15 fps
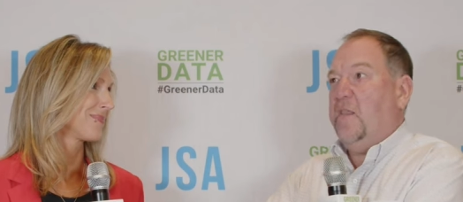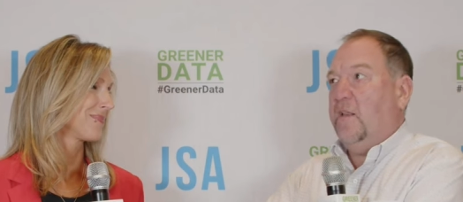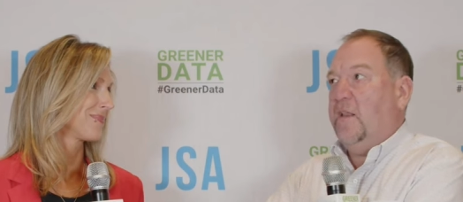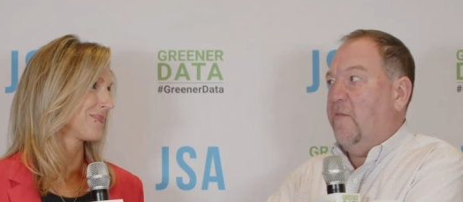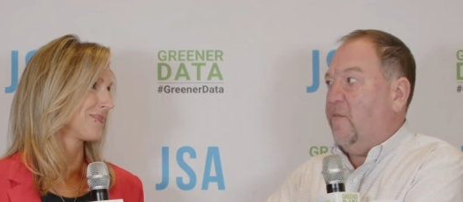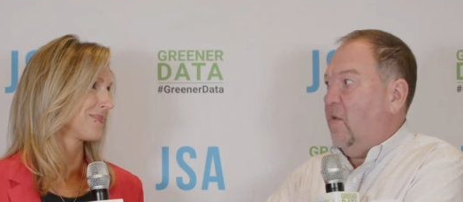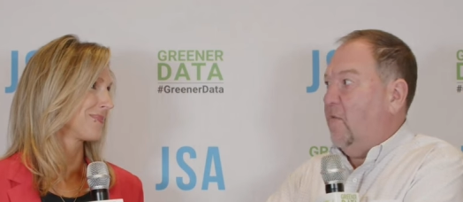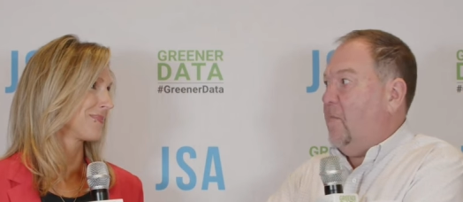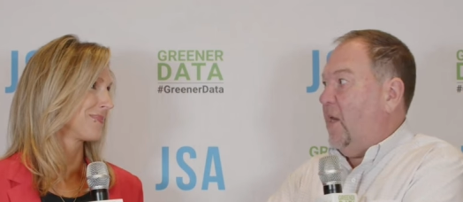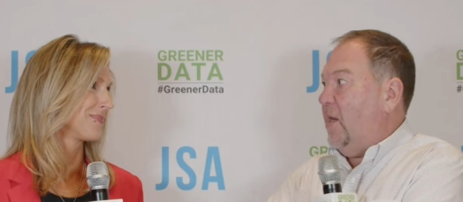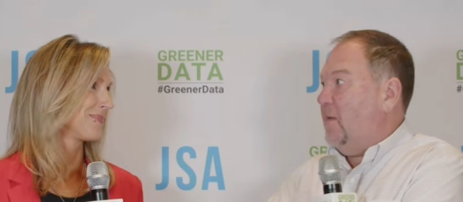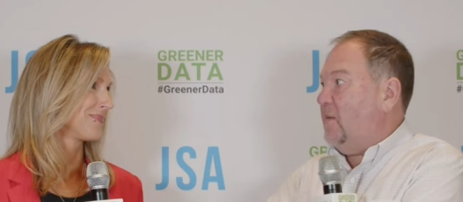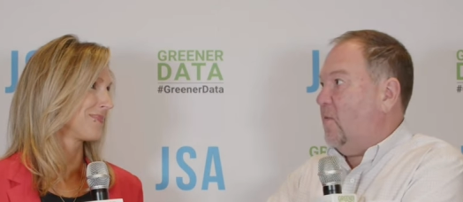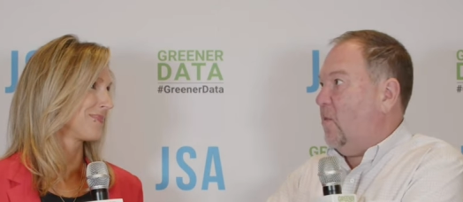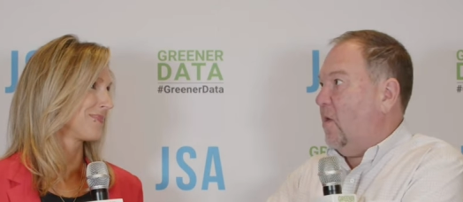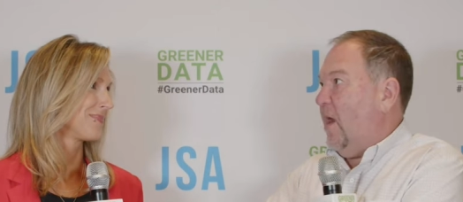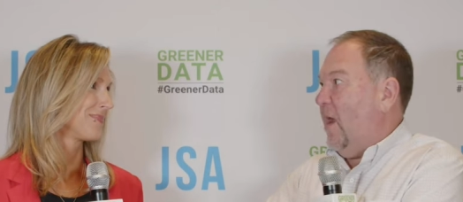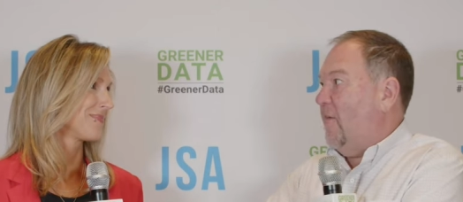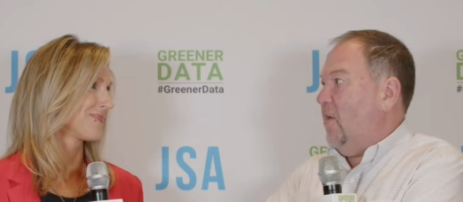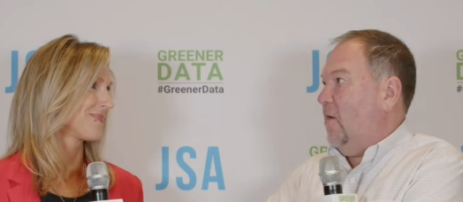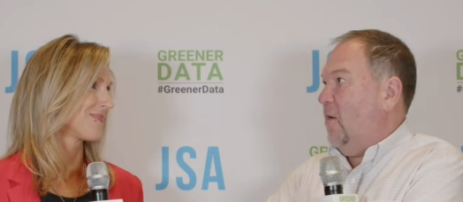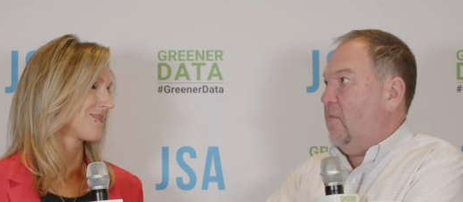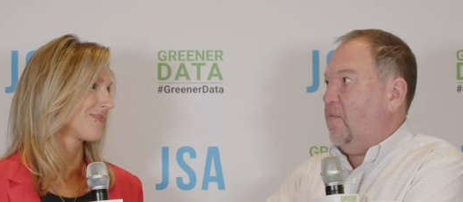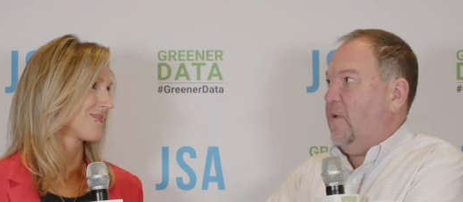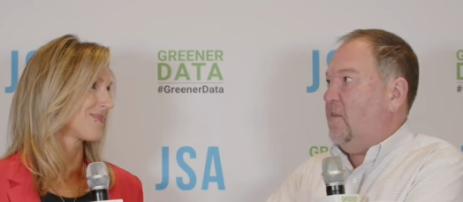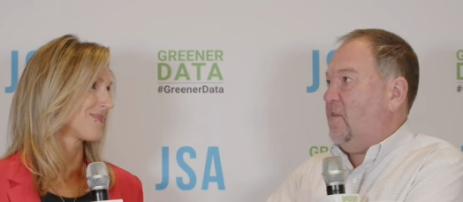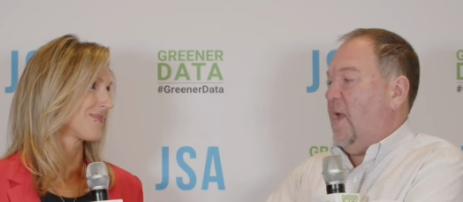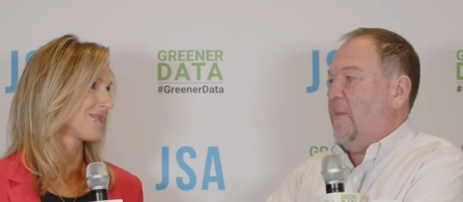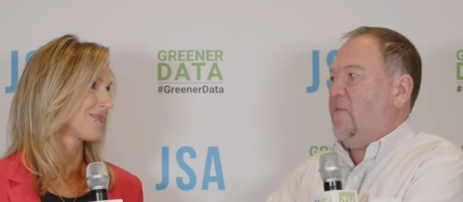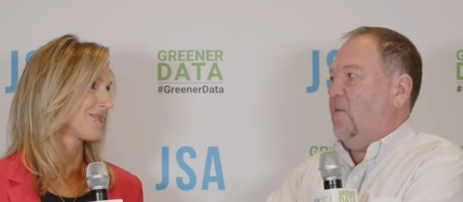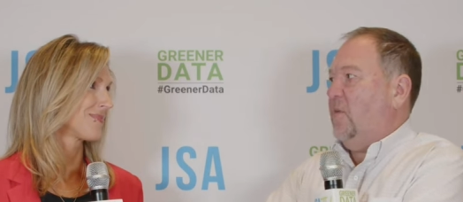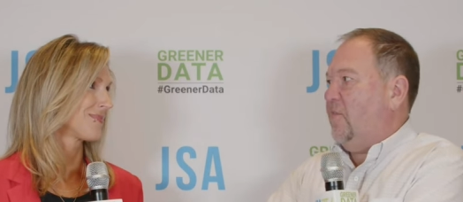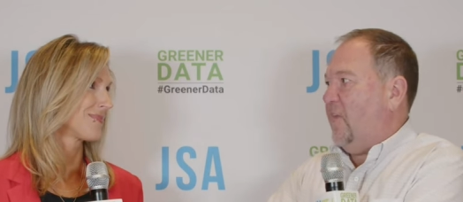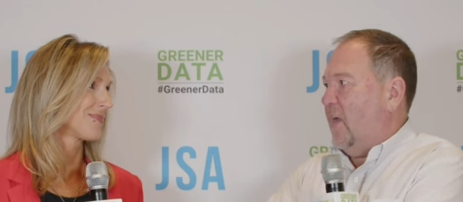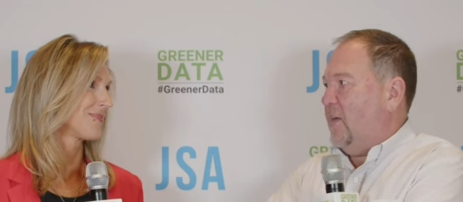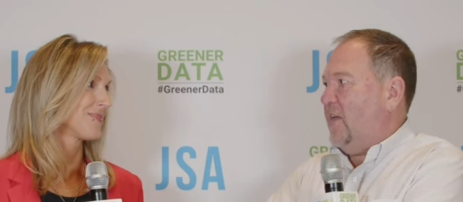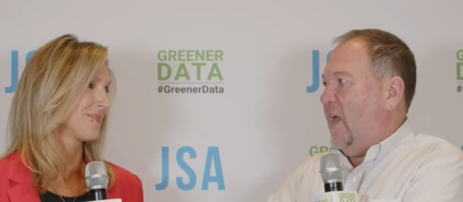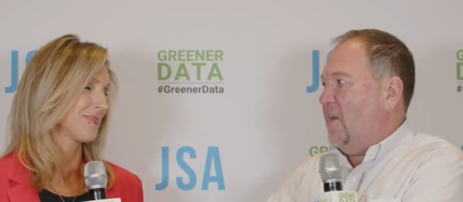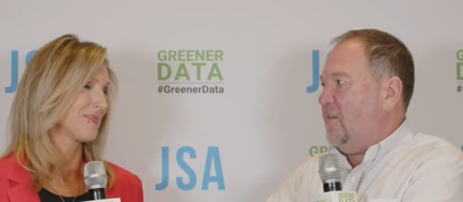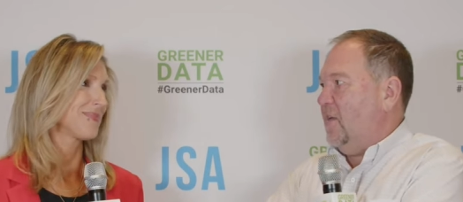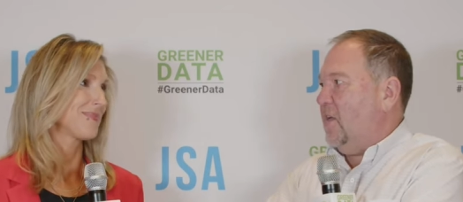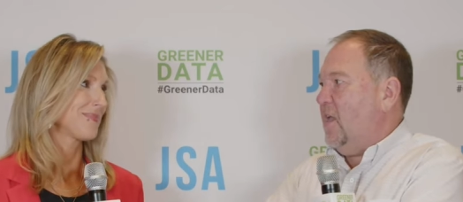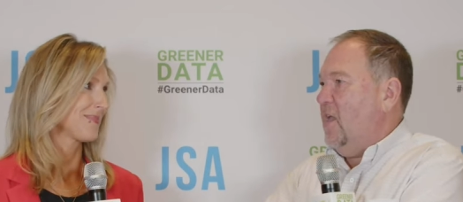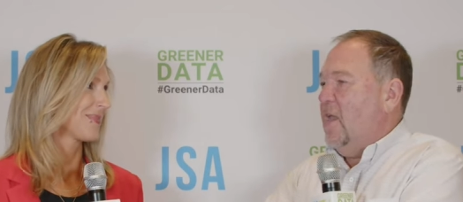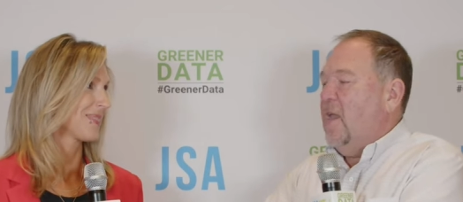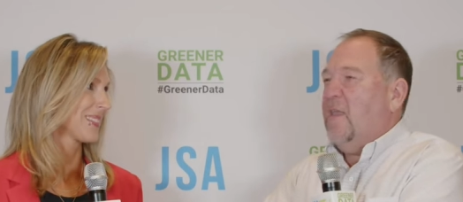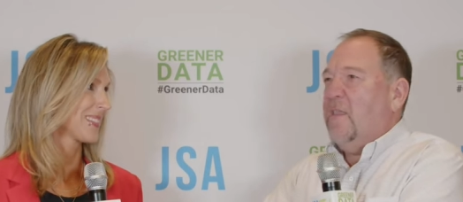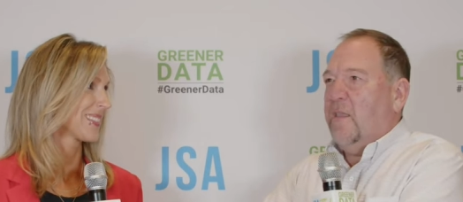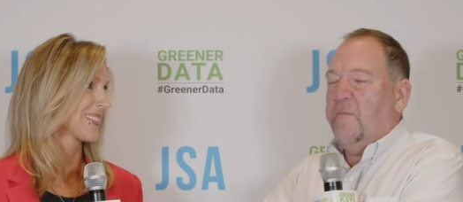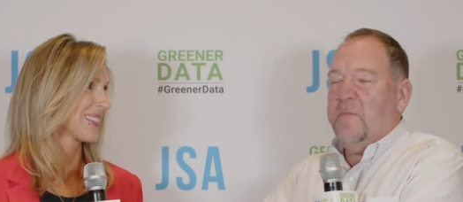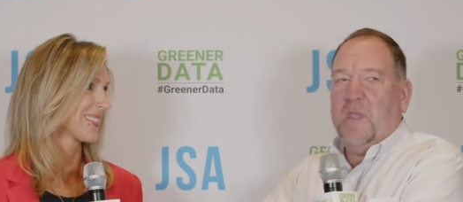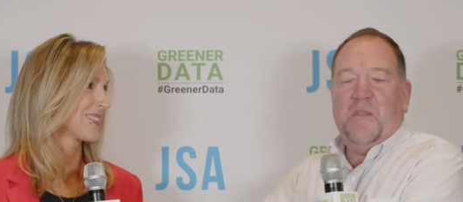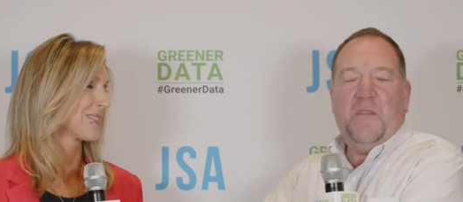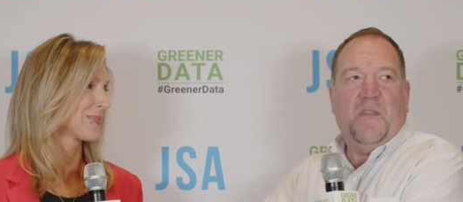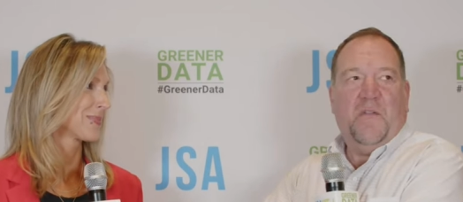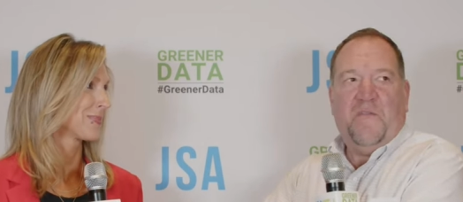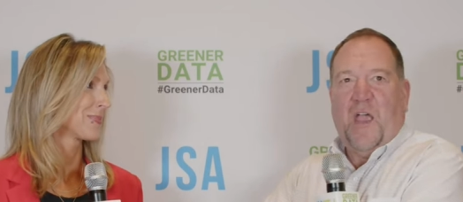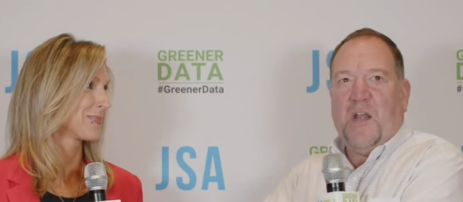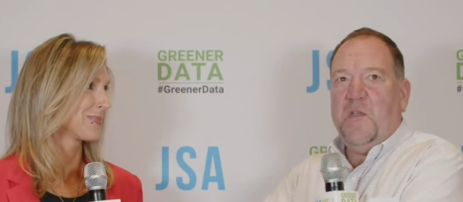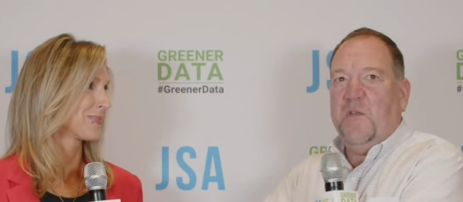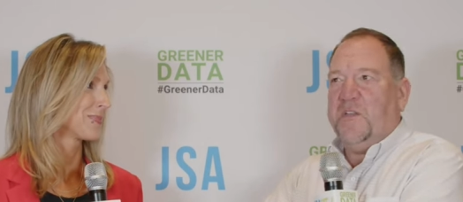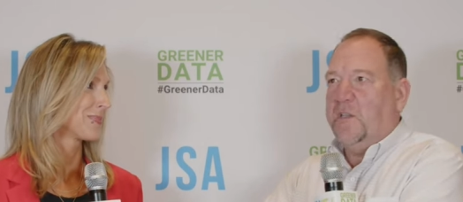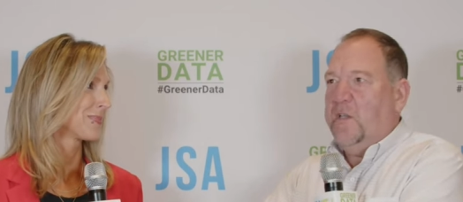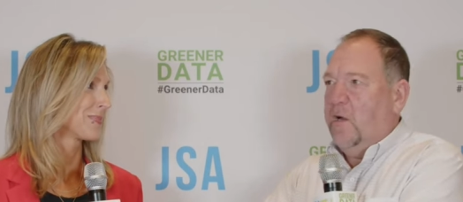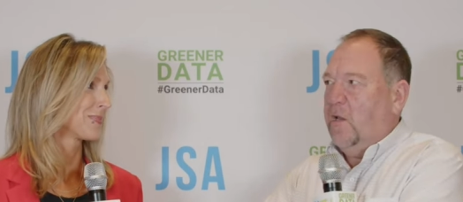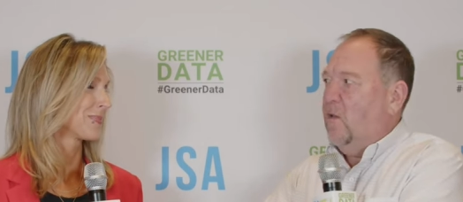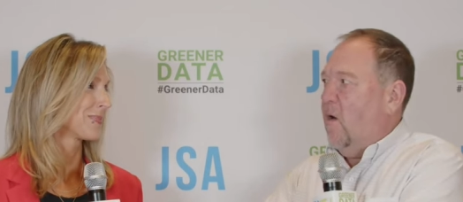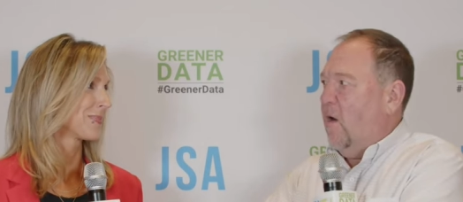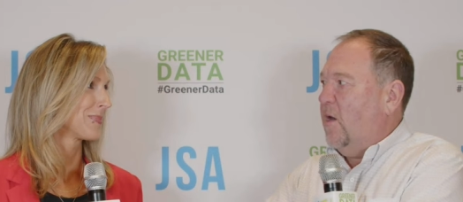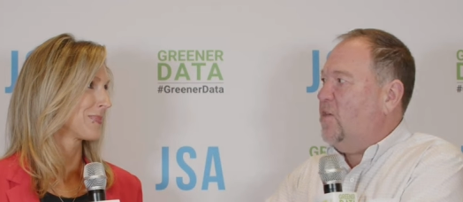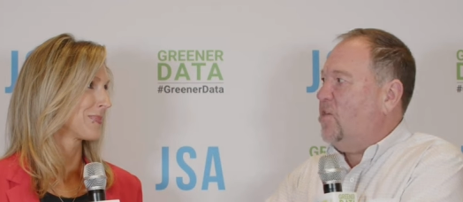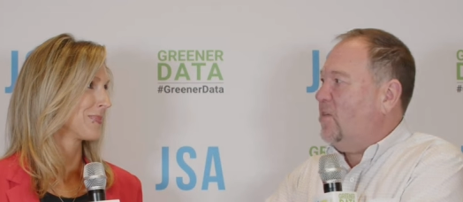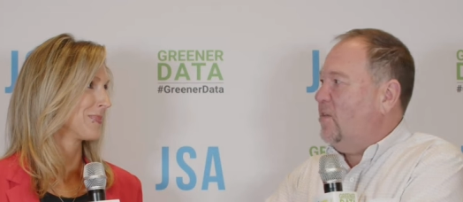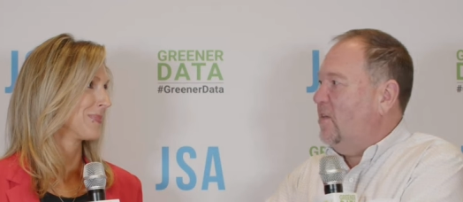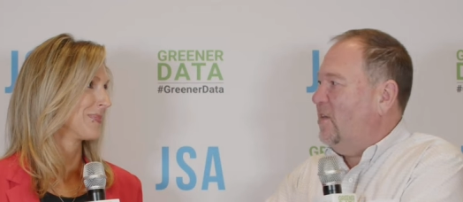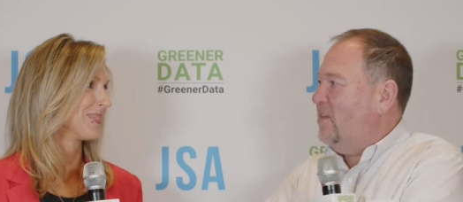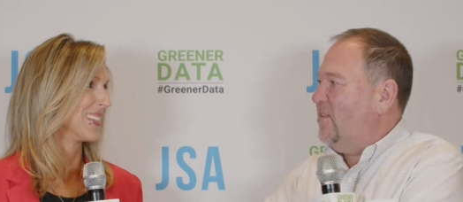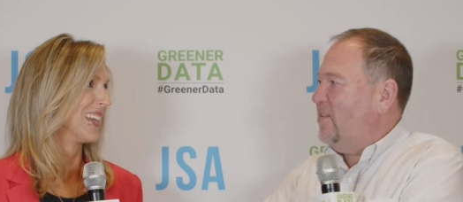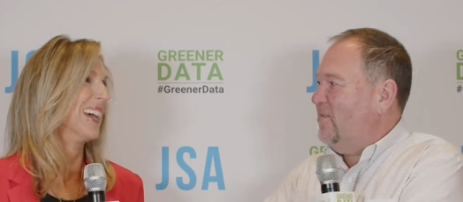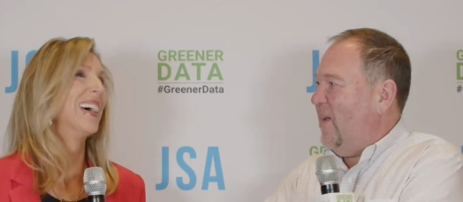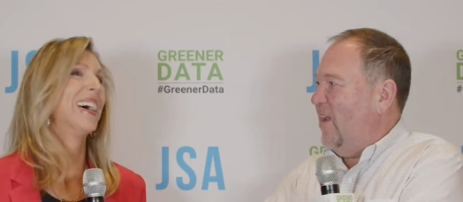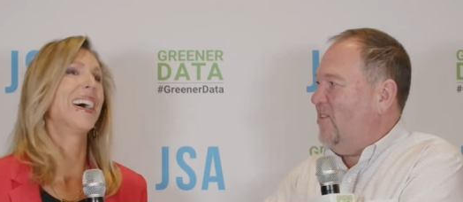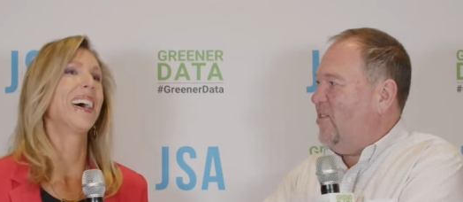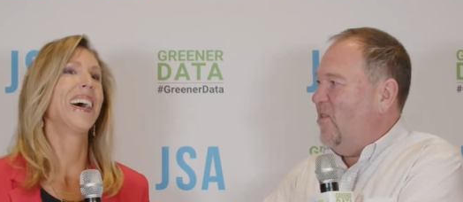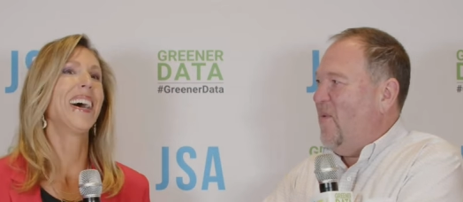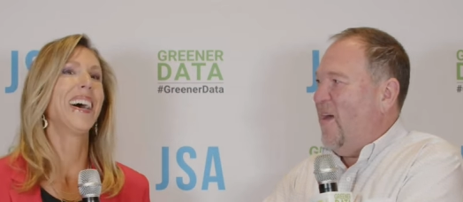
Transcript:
Speaker 1: and the level of meetings that we're having are, is absolutely fantastic. The, the the venue's a little large. It's about two